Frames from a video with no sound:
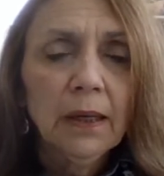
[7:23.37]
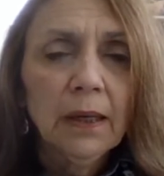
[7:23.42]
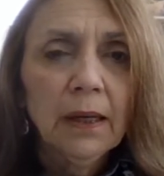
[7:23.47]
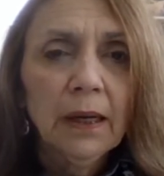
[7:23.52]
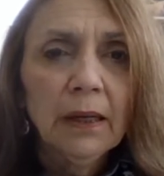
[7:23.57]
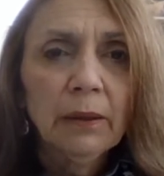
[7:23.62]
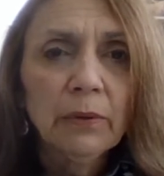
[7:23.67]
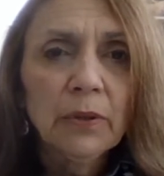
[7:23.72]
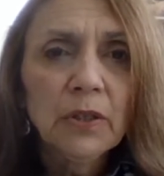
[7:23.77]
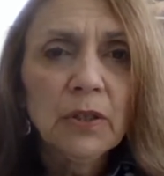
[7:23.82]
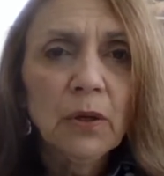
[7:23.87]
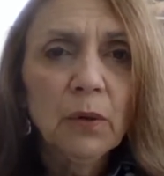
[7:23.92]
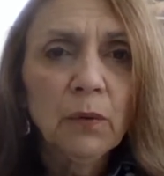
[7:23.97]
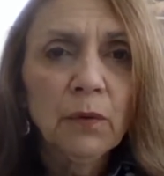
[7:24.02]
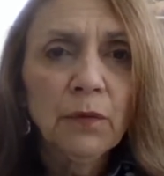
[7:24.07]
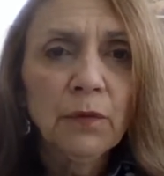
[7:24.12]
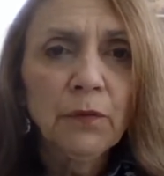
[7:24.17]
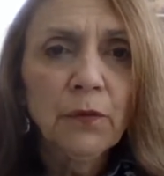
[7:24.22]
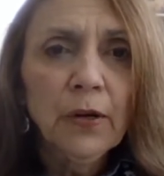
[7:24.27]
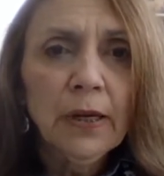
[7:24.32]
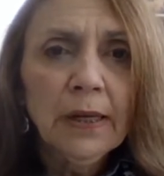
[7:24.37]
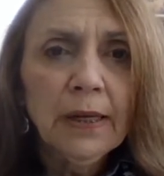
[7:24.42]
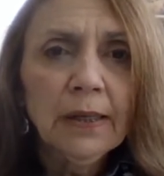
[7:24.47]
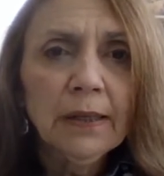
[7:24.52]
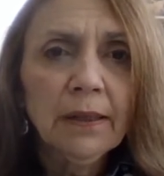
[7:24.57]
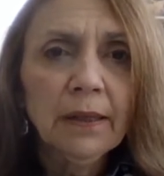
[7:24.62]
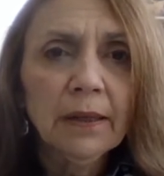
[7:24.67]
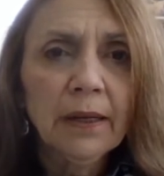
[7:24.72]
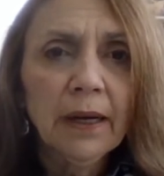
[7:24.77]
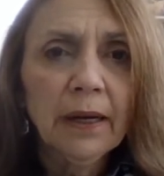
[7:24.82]
I was so afraid
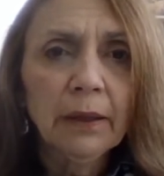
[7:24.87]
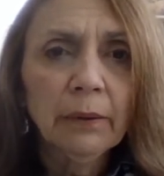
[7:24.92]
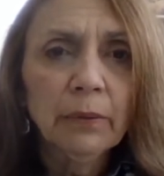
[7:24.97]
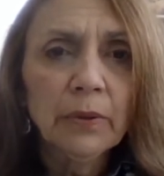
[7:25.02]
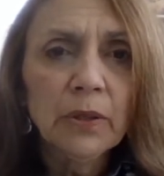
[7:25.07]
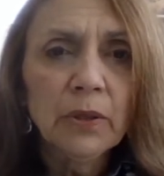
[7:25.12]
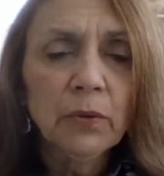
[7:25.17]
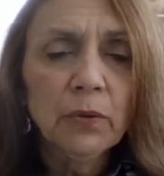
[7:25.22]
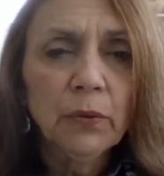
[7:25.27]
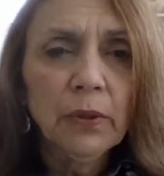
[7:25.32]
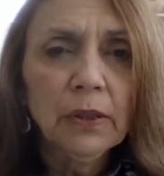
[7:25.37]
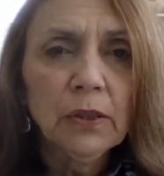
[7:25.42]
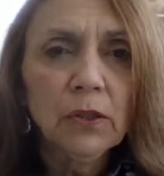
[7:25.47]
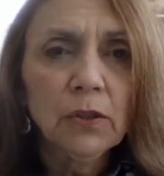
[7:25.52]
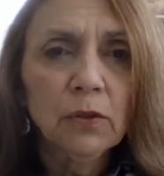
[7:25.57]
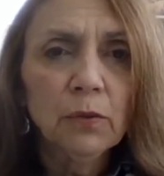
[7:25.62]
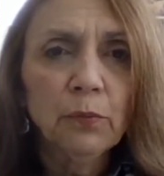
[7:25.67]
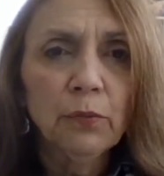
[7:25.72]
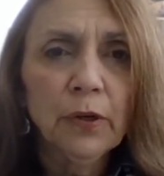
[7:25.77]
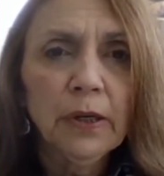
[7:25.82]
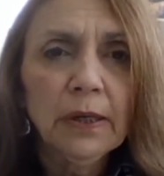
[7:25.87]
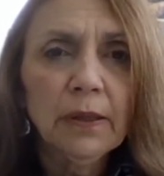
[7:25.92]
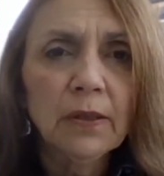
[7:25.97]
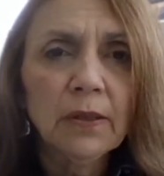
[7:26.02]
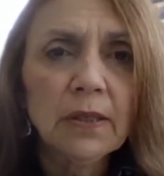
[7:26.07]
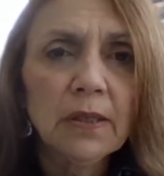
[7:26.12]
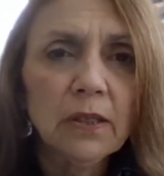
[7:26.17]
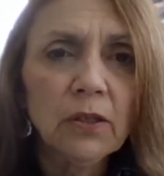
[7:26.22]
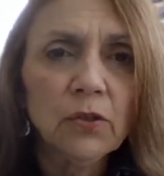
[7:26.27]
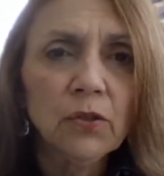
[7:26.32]
that I was going to break the
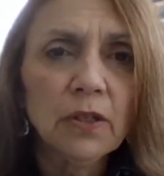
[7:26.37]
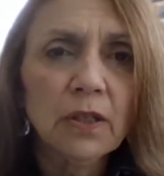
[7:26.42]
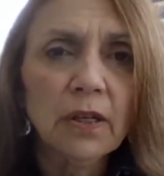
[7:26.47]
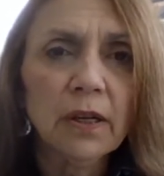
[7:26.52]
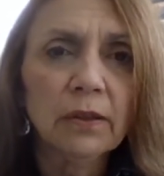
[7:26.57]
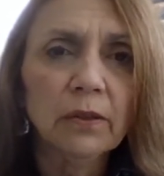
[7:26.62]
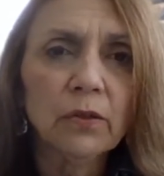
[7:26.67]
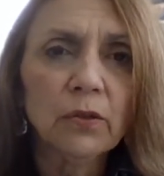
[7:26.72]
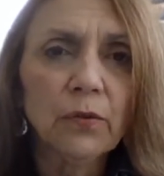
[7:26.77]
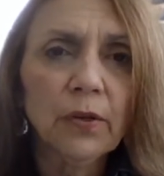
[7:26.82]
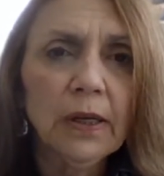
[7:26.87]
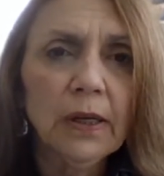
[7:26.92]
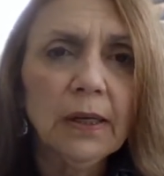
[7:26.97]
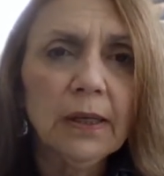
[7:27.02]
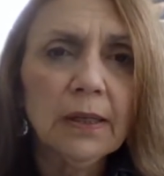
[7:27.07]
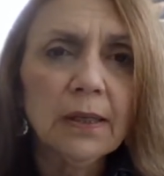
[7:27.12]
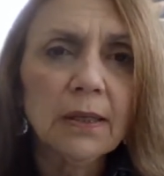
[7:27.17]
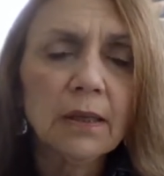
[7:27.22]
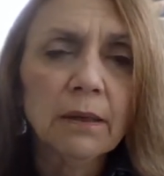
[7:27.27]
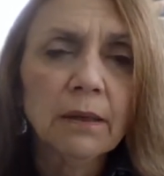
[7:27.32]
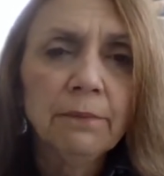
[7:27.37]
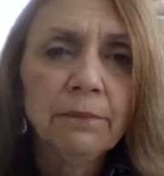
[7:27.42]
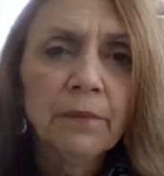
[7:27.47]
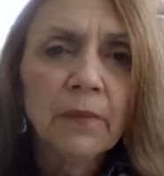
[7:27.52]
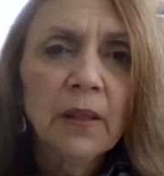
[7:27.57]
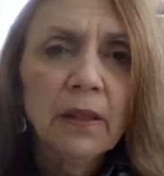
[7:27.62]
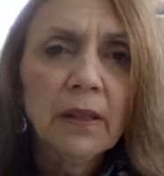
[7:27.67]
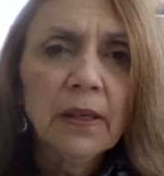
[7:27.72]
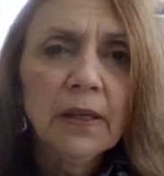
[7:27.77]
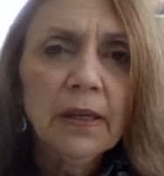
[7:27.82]
stitches on the drains
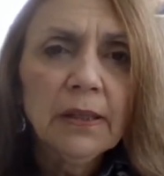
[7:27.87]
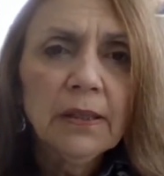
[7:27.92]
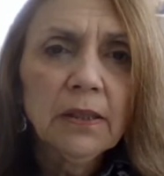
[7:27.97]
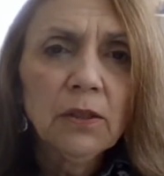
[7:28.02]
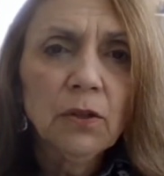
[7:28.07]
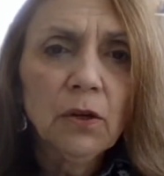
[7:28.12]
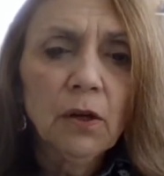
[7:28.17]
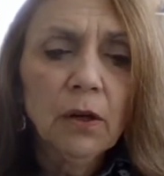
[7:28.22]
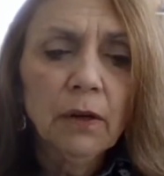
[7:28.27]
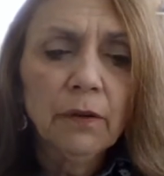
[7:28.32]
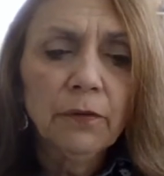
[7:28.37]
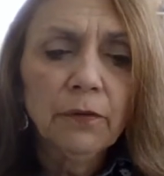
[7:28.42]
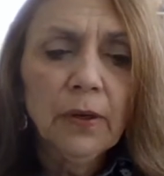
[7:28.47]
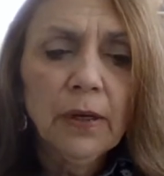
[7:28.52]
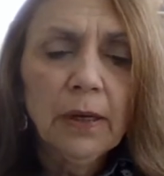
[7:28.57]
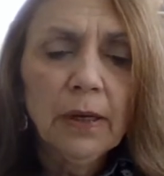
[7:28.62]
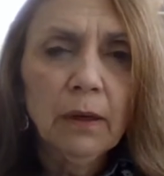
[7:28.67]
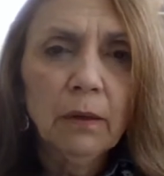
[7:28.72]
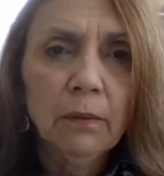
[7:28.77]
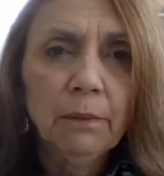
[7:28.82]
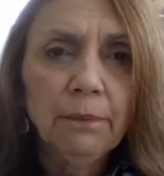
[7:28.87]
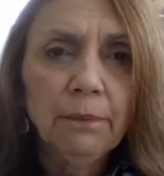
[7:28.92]
that I did call for help.